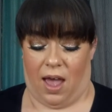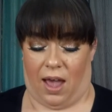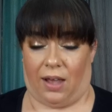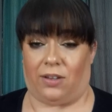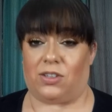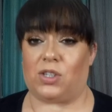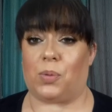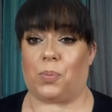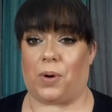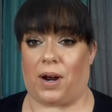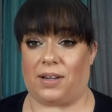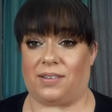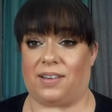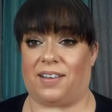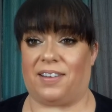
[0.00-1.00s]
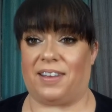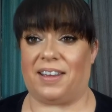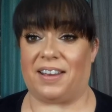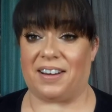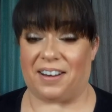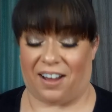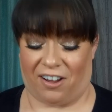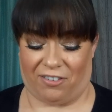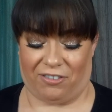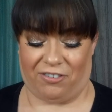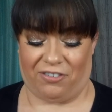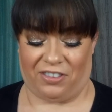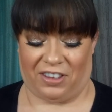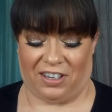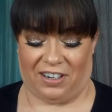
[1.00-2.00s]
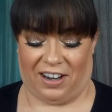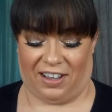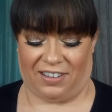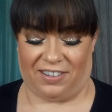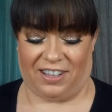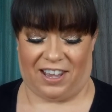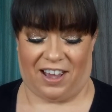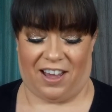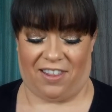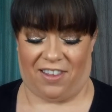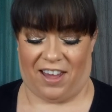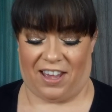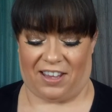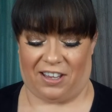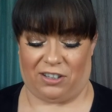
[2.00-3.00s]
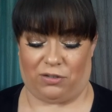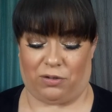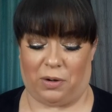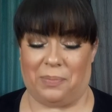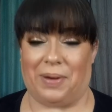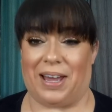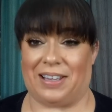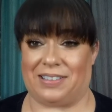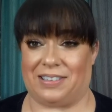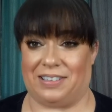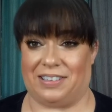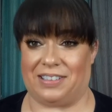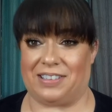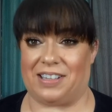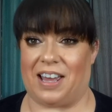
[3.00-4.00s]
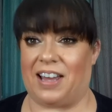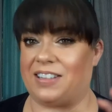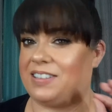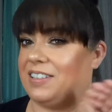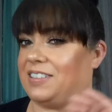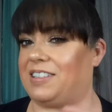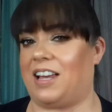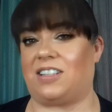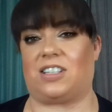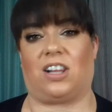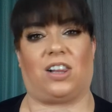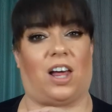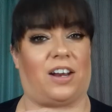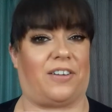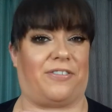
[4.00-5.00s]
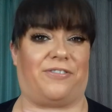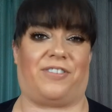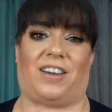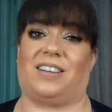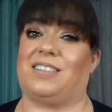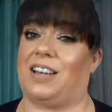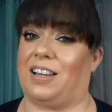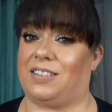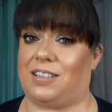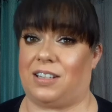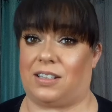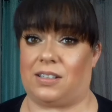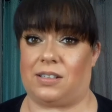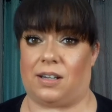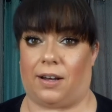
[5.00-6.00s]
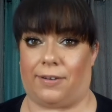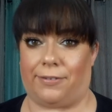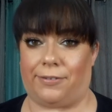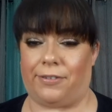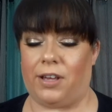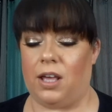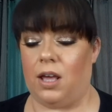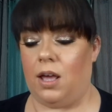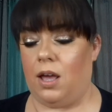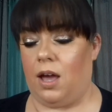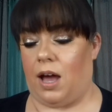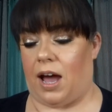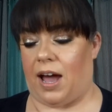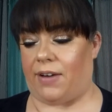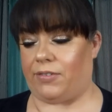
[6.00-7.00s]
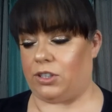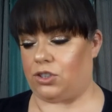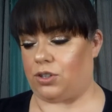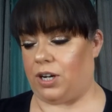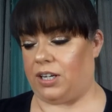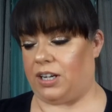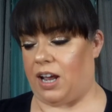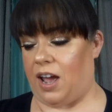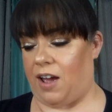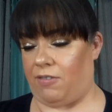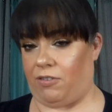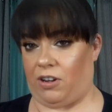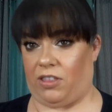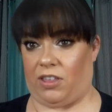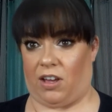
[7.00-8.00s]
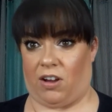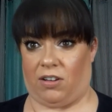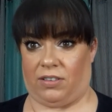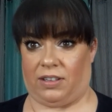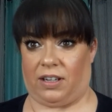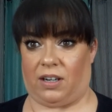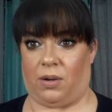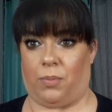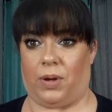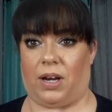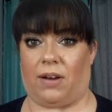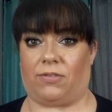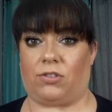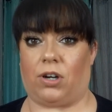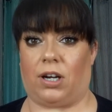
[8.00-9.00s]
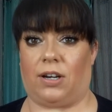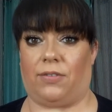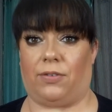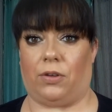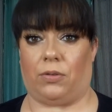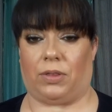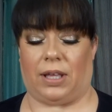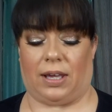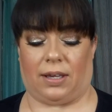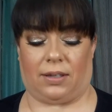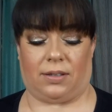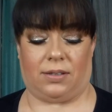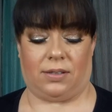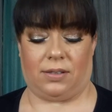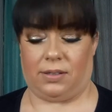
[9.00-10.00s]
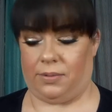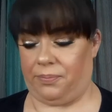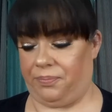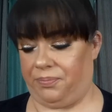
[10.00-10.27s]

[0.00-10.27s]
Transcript: And surprisingly enough, the next thing I like is from Essence. Essence has a lot of fantastic stuff. I haven't tried everything on there, but I've tried a few things.